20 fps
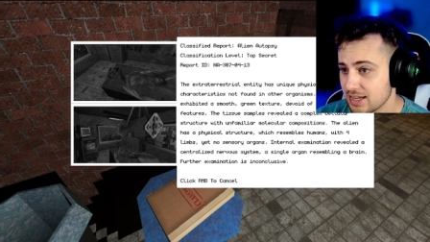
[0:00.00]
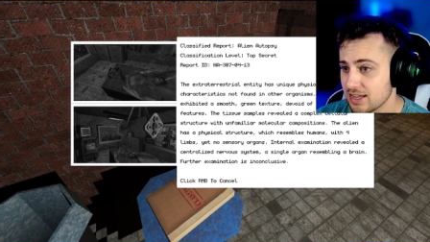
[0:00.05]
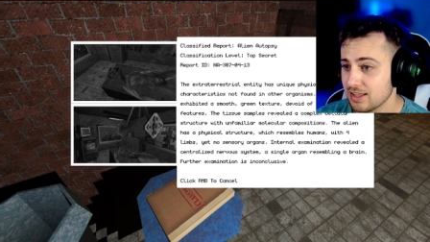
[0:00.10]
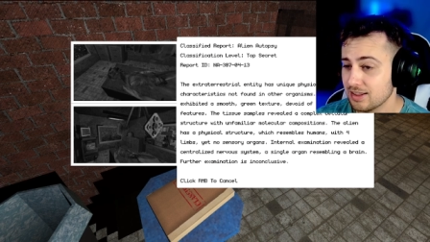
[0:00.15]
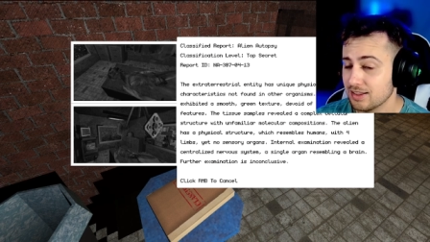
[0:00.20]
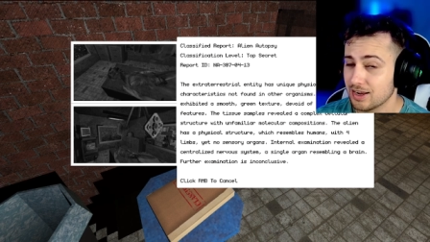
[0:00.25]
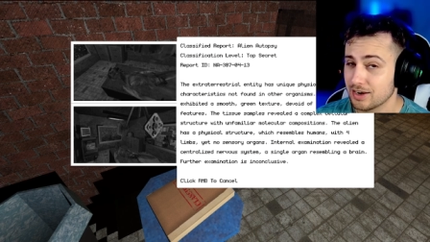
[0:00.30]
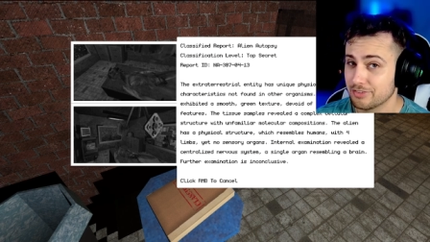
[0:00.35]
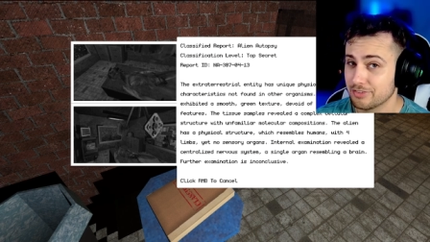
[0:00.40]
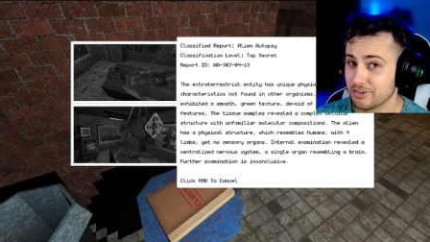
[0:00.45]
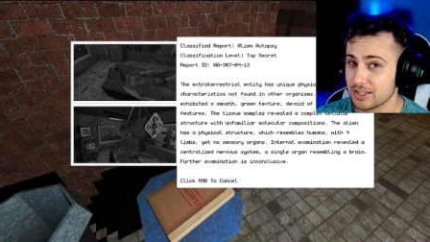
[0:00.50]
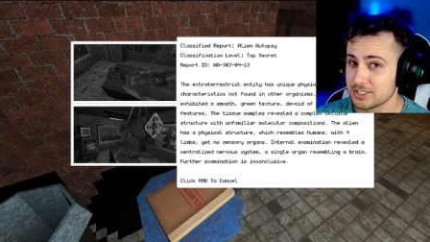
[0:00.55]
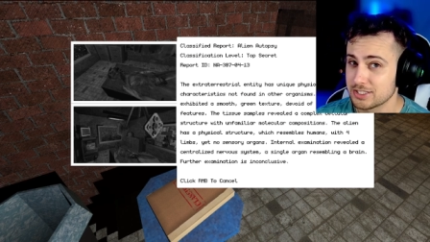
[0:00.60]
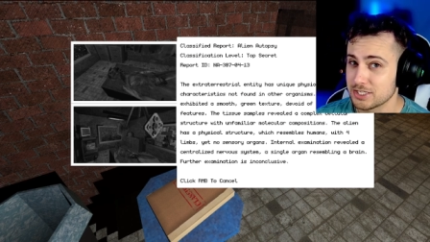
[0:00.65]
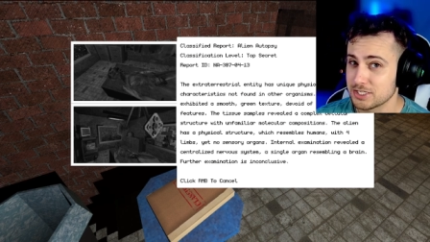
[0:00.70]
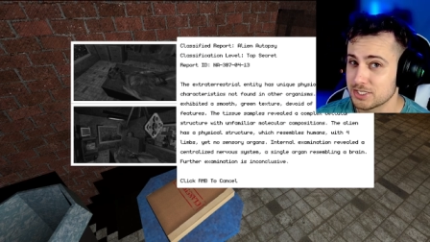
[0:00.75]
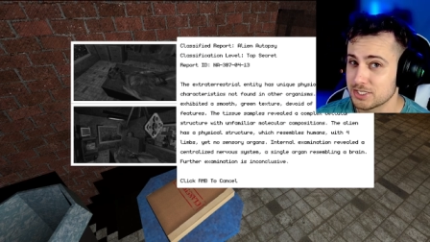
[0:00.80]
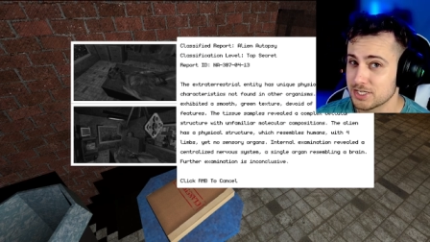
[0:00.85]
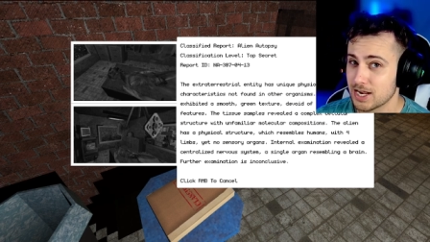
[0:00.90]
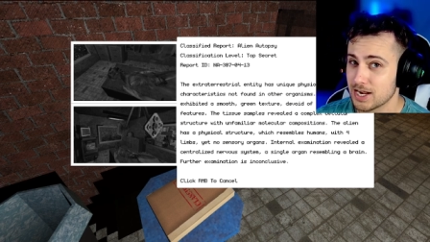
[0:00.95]
A lot of fancy
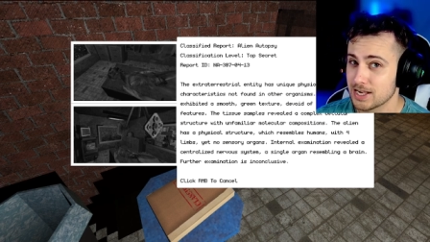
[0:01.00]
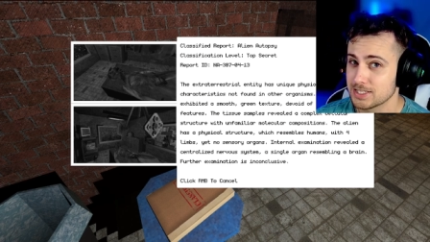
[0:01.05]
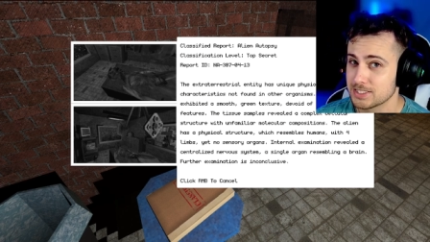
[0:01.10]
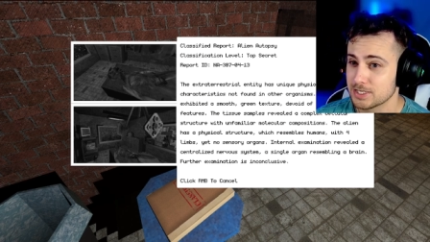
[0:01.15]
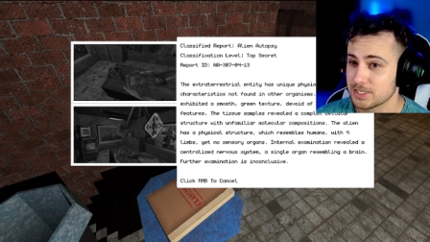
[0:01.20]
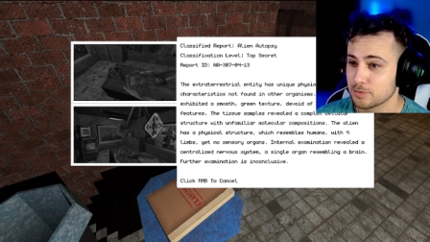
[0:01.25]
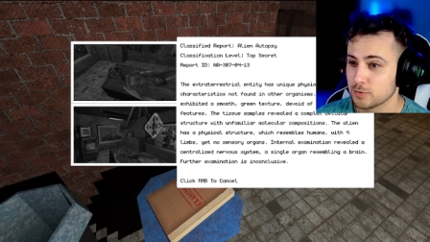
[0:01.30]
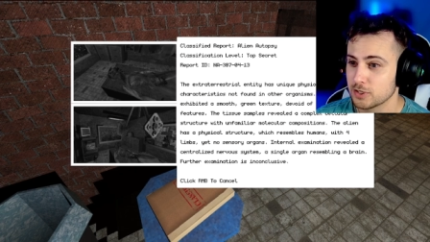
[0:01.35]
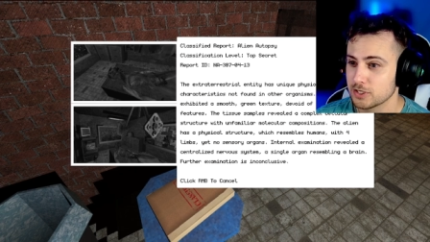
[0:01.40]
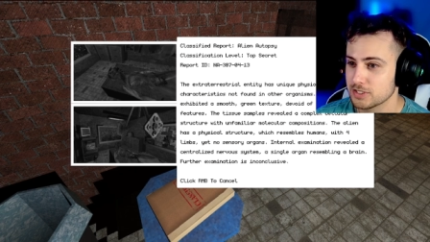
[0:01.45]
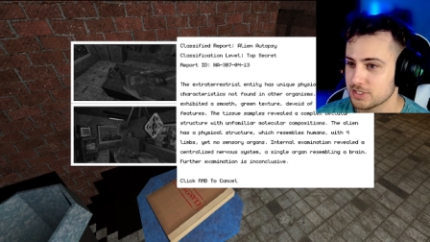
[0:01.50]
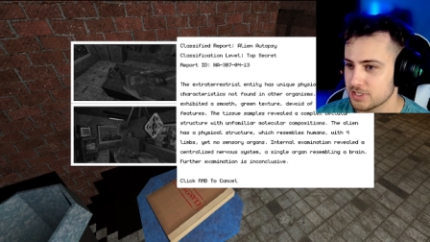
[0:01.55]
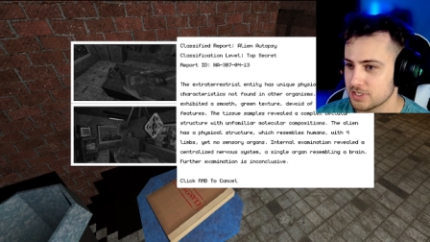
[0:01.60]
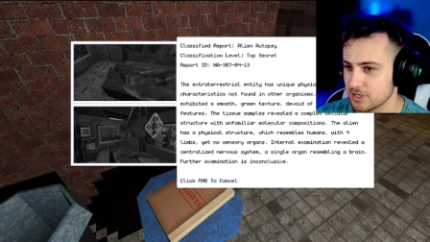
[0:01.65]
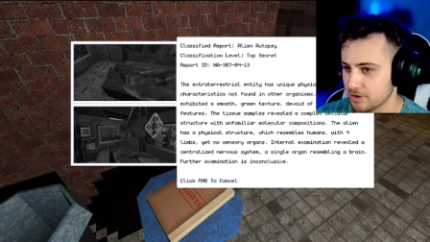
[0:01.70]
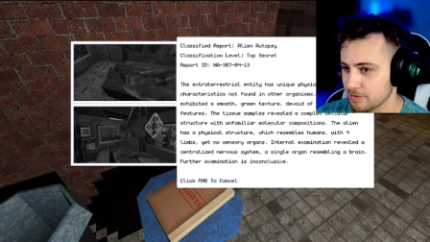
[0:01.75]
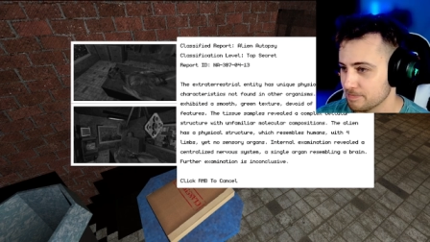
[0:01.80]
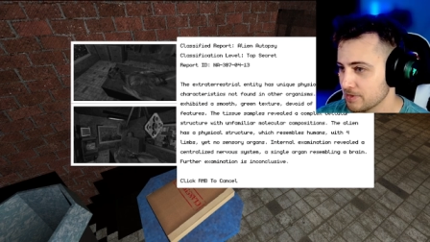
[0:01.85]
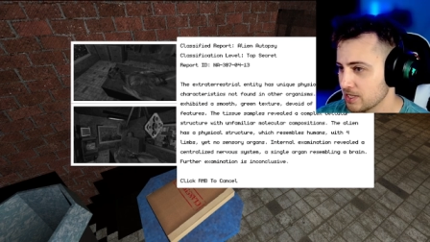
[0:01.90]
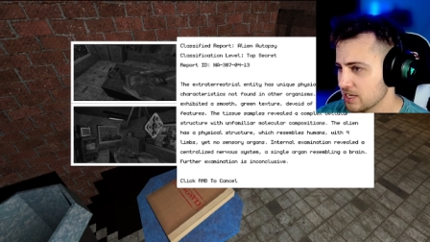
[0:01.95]
sciencey words
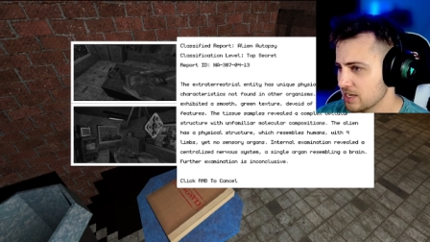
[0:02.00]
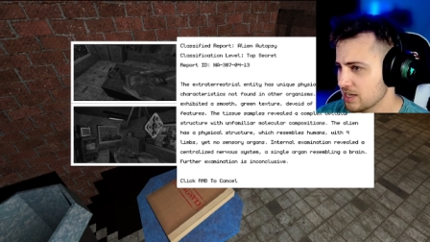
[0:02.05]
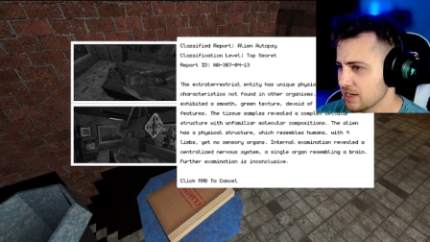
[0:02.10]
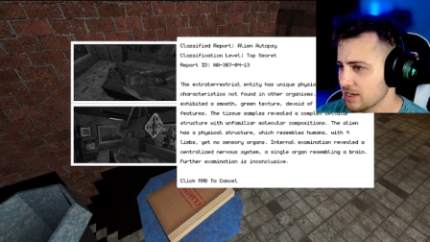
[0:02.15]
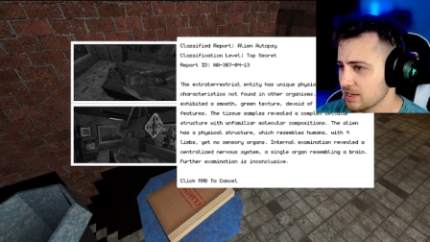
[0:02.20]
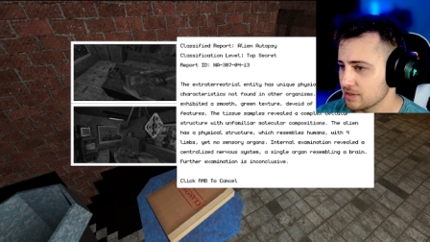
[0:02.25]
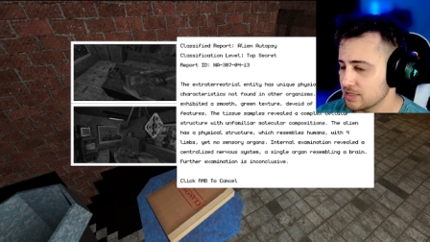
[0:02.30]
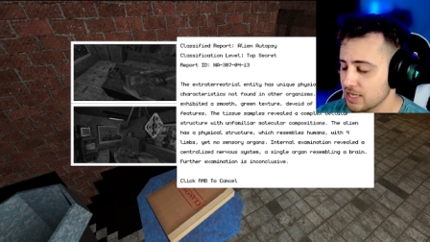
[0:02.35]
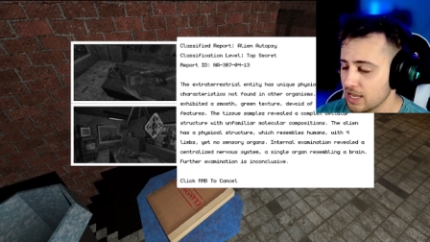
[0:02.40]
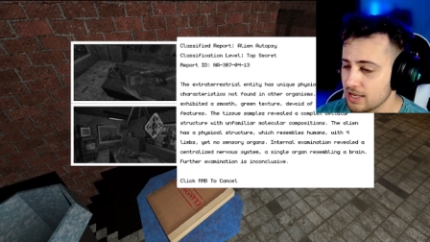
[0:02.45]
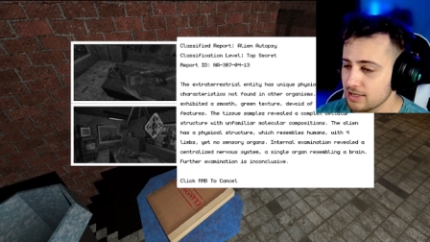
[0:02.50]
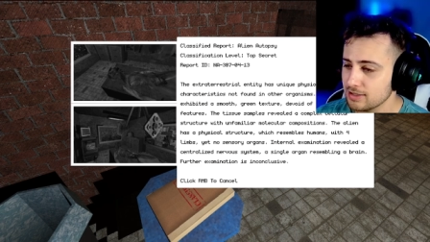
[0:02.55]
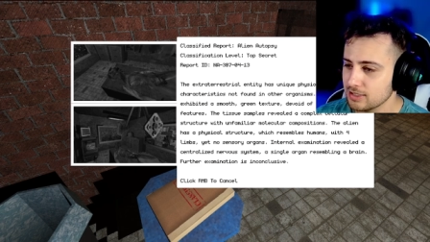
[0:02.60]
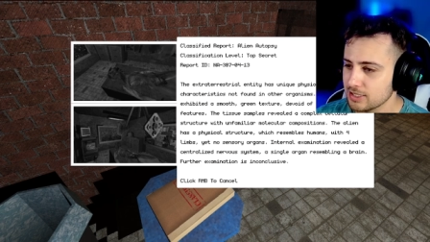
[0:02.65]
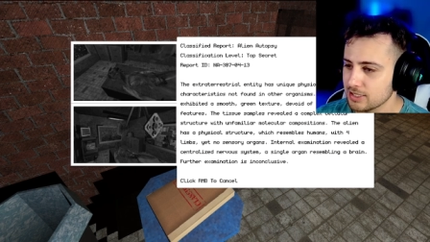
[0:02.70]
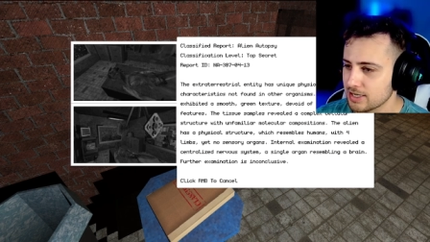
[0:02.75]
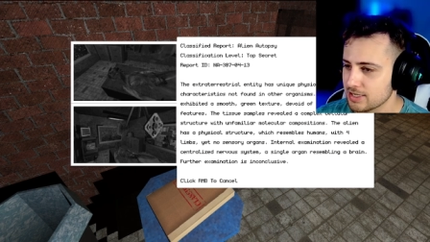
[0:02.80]
here. The alien